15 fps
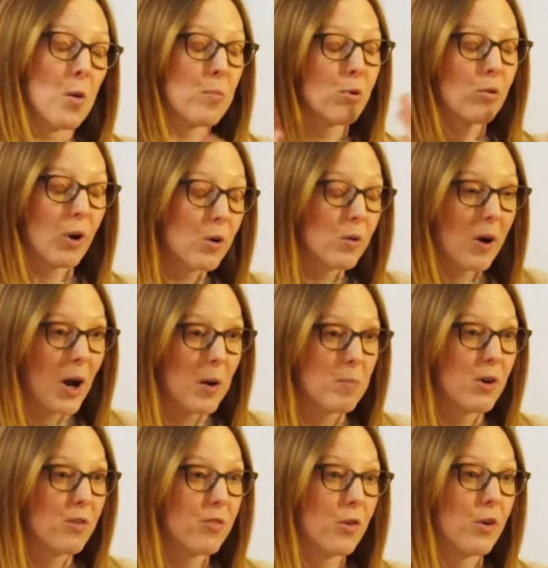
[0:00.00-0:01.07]

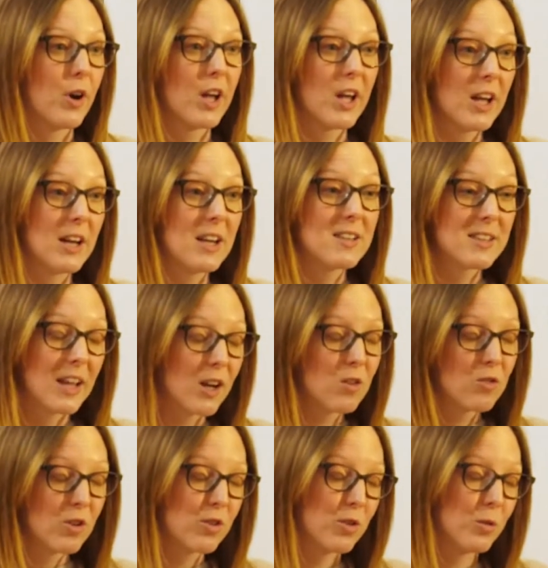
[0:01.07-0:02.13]
programme for early
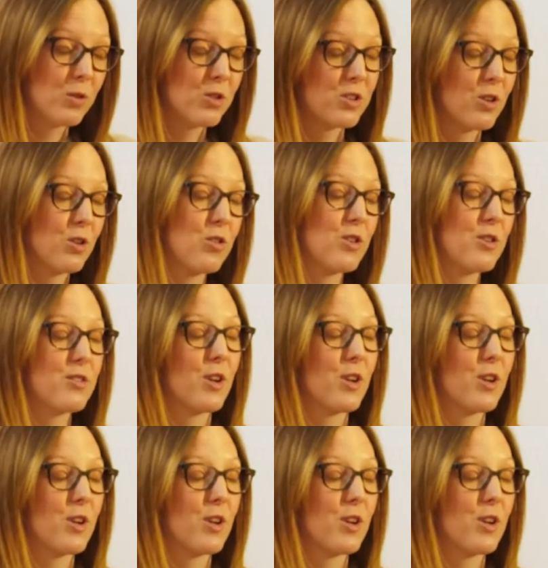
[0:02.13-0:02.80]
secondary school children,